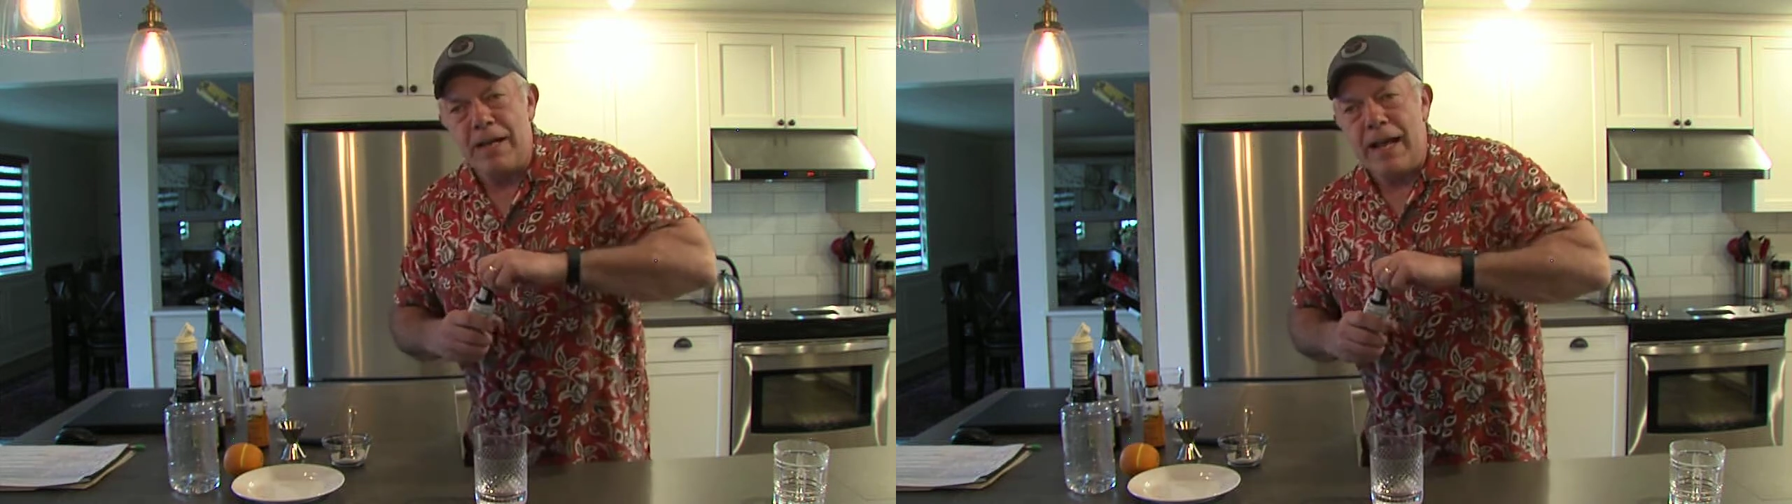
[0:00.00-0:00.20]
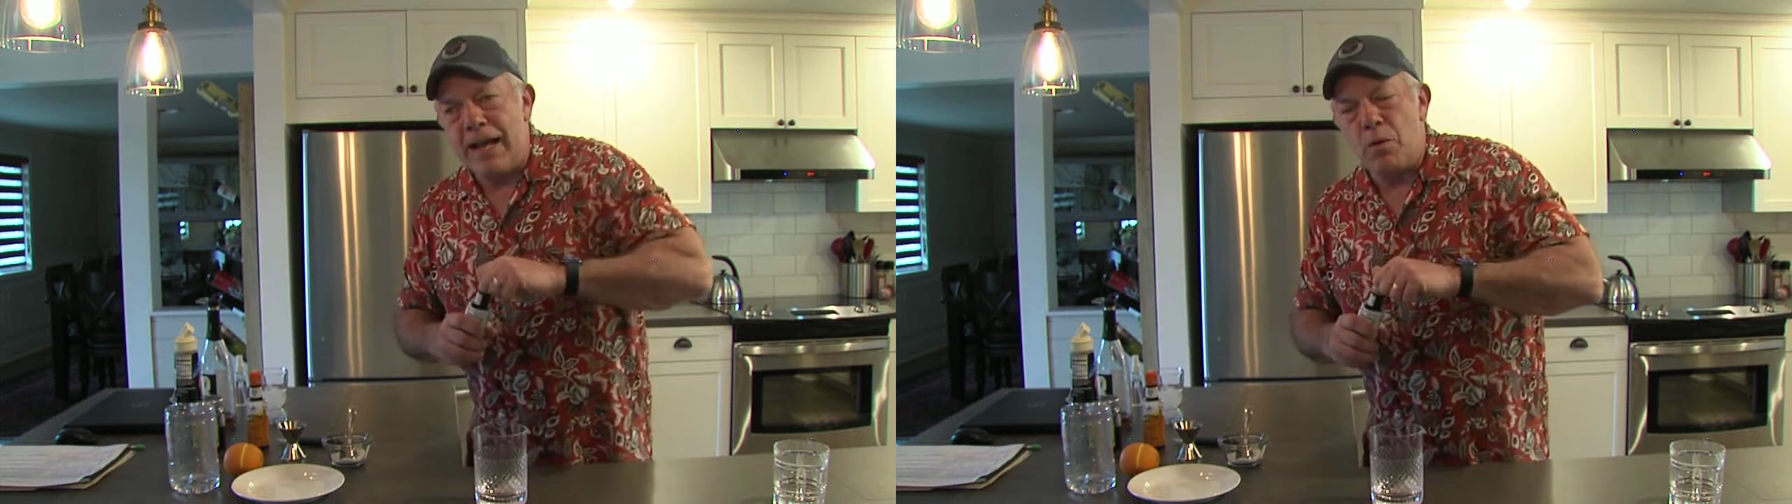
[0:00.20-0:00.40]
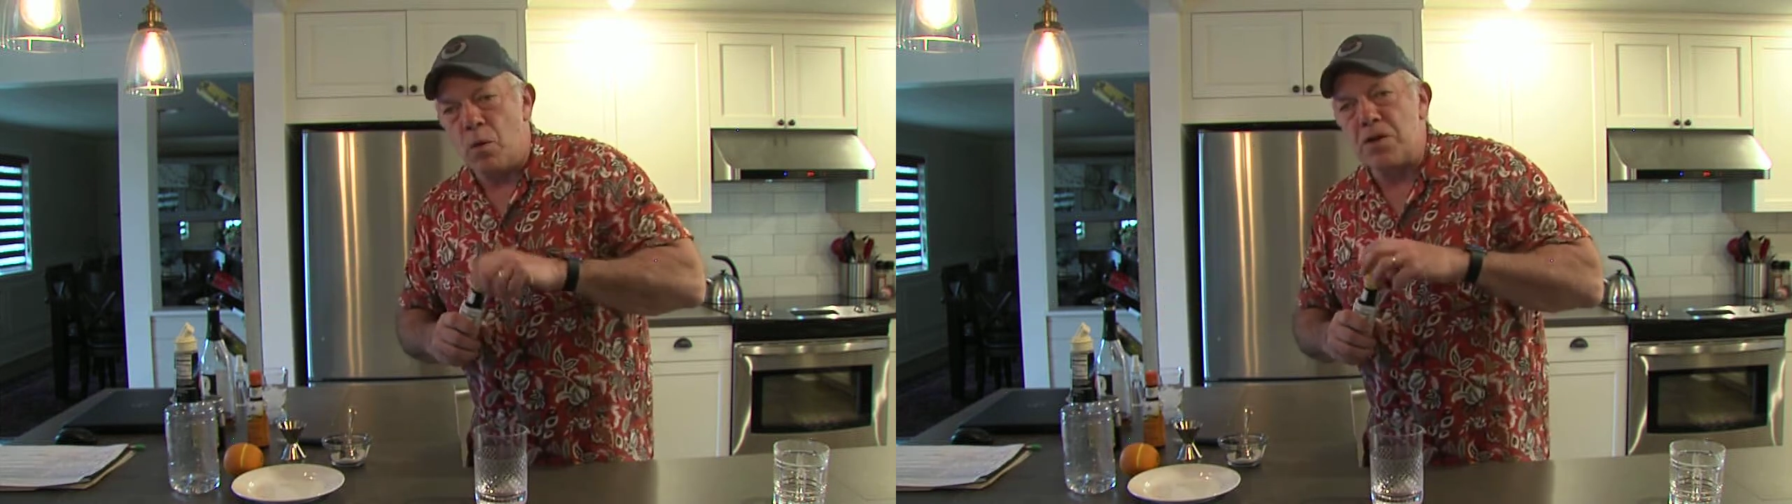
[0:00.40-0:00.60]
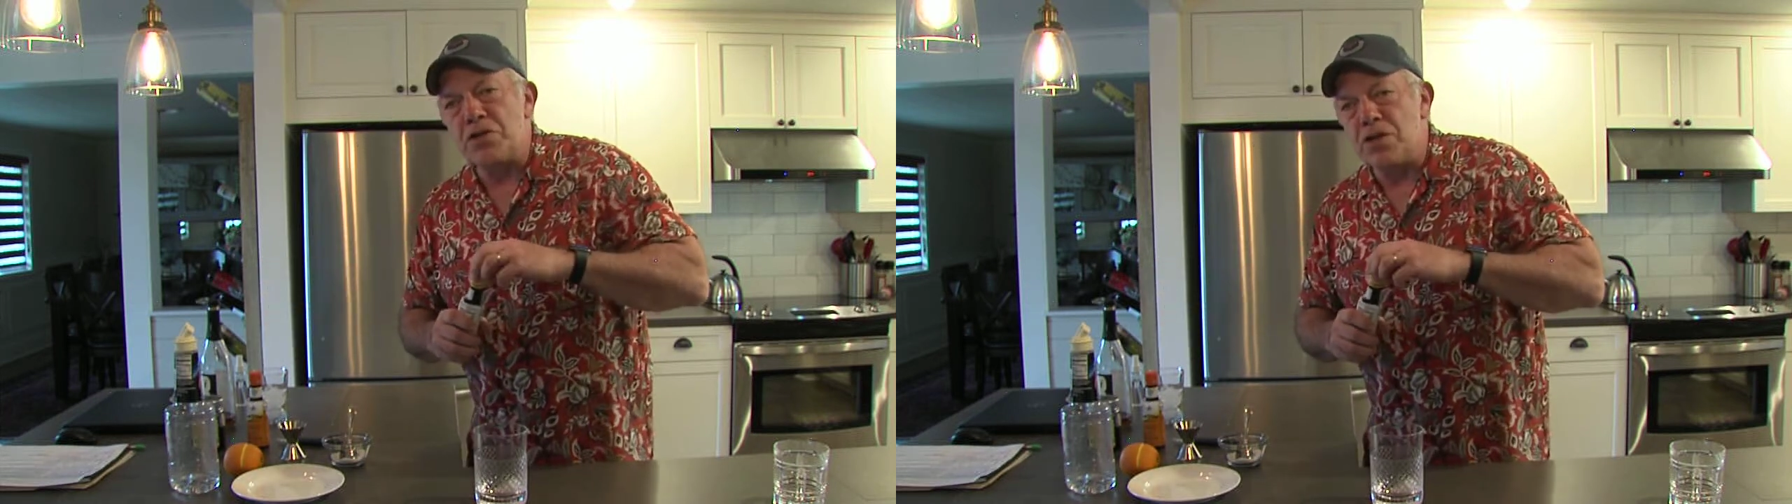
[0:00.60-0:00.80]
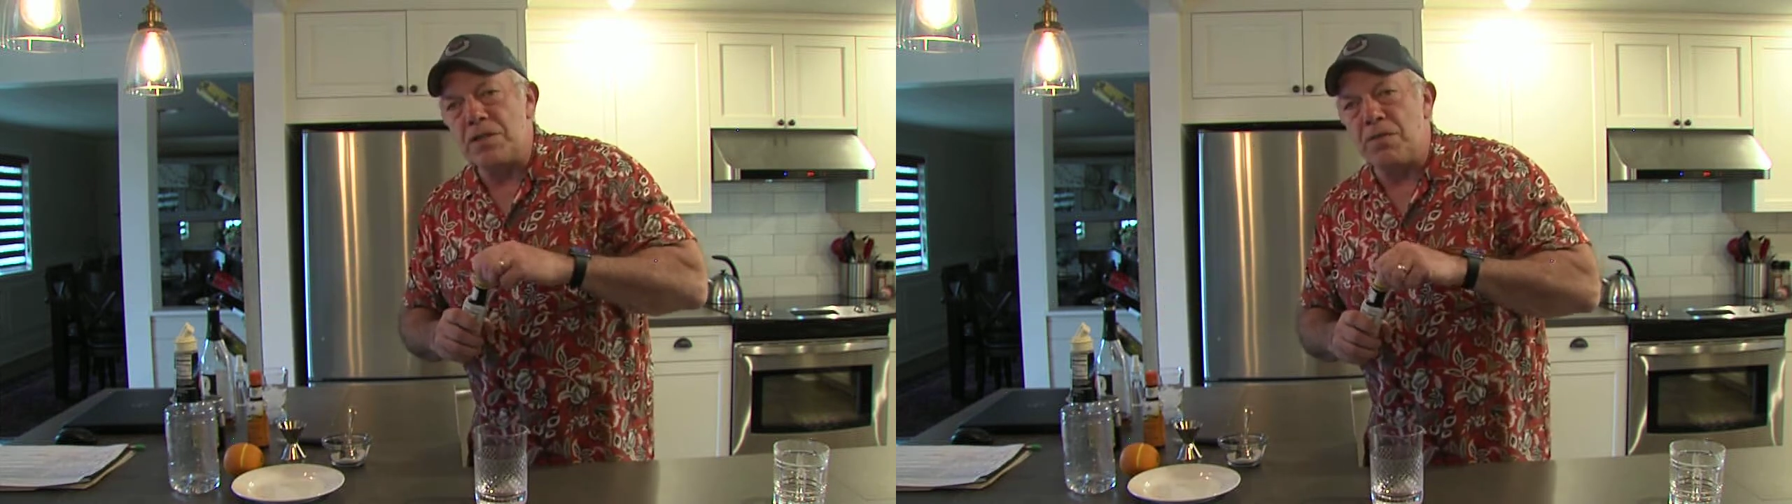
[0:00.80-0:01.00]
and it works
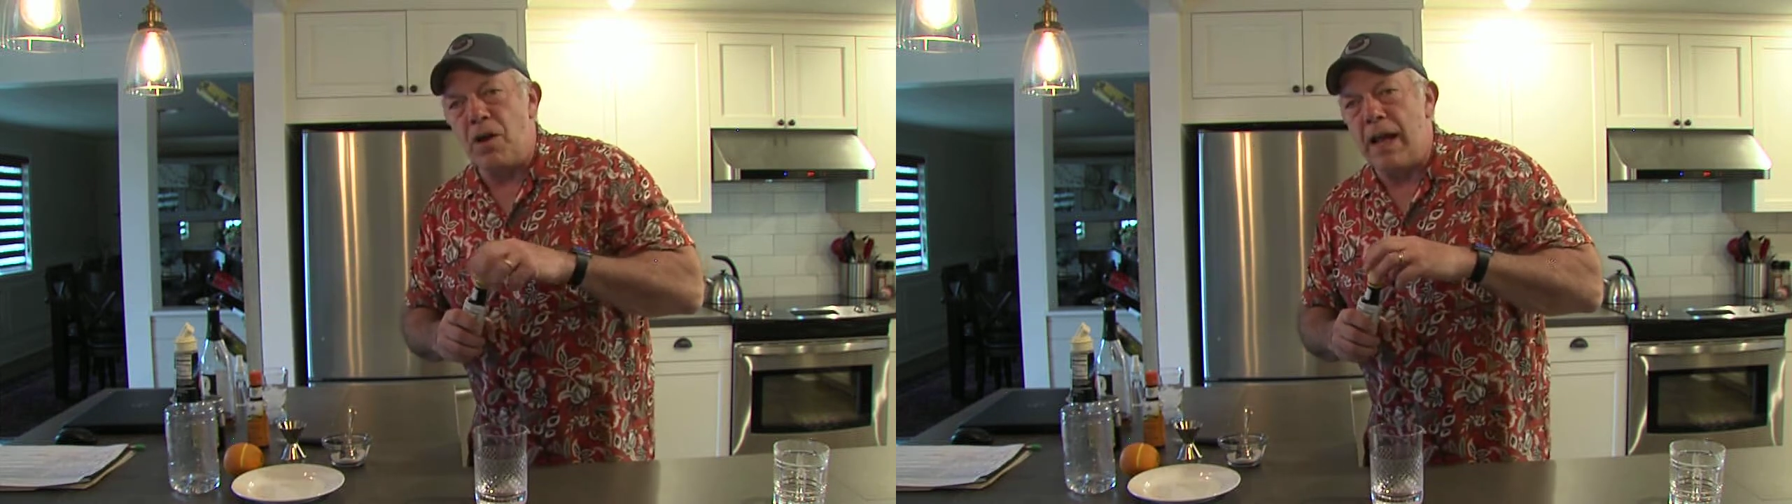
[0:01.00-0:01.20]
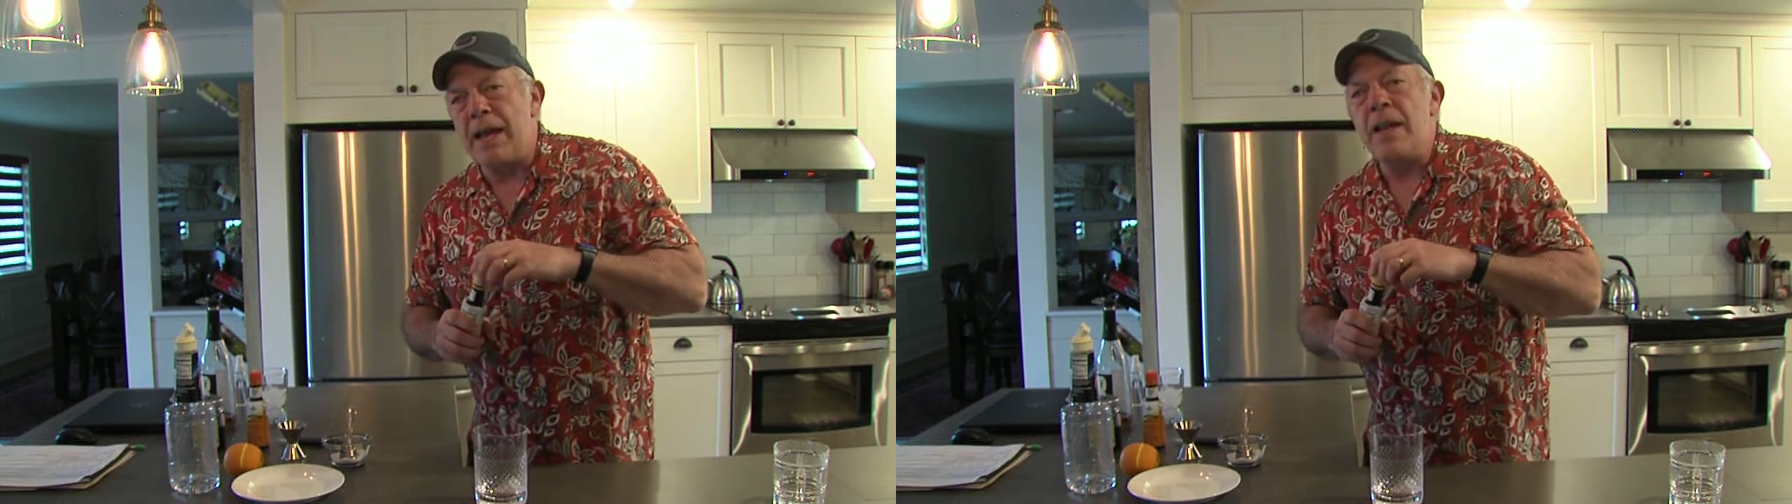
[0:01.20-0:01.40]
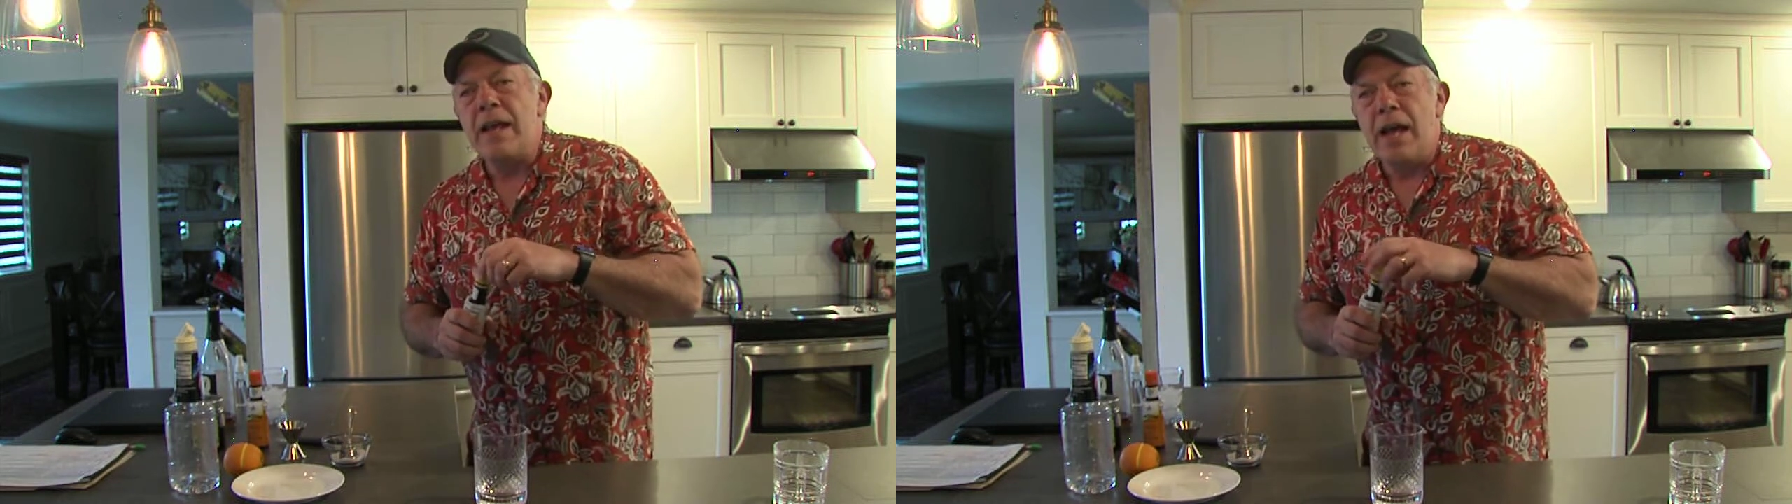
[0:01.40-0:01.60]
just fine.